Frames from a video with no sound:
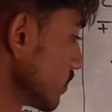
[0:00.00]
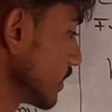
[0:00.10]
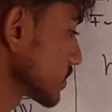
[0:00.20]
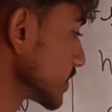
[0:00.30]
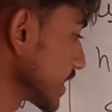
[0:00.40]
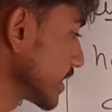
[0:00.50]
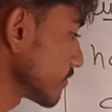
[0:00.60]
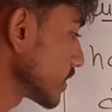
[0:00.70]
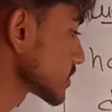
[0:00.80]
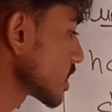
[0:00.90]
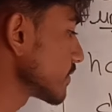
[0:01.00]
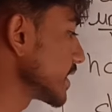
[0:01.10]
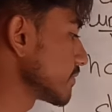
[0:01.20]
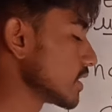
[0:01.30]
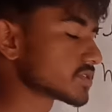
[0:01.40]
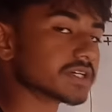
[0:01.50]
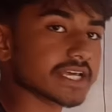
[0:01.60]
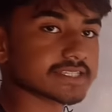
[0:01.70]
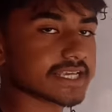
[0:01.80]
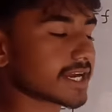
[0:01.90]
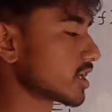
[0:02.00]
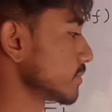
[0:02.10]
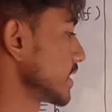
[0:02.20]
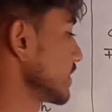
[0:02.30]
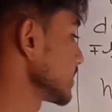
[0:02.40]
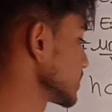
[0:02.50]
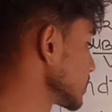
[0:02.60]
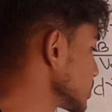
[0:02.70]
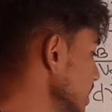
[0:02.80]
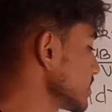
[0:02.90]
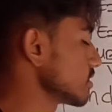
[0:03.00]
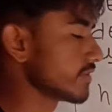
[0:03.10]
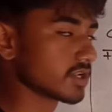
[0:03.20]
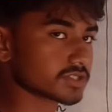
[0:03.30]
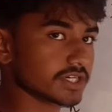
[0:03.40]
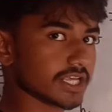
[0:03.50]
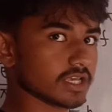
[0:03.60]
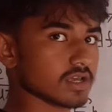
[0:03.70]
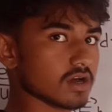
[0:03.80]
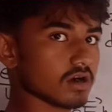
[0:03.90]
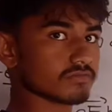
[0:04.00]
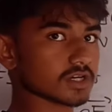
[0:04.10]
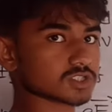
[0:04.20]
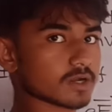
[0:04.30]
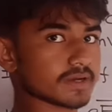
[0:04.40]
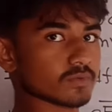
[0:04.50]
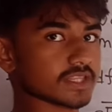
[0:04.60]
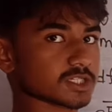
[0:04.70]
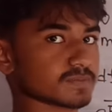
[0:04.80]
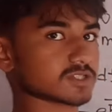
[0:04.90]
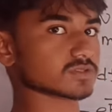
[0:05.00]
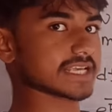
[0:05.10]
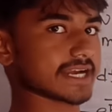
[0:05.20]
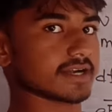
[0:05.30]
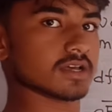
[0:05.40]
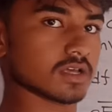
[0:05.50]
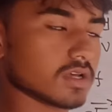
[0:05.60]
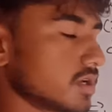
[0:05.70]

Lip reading: the velocity in first orbit and velocity in second orbit, and this is the change in velocity of first orbit with respect to second,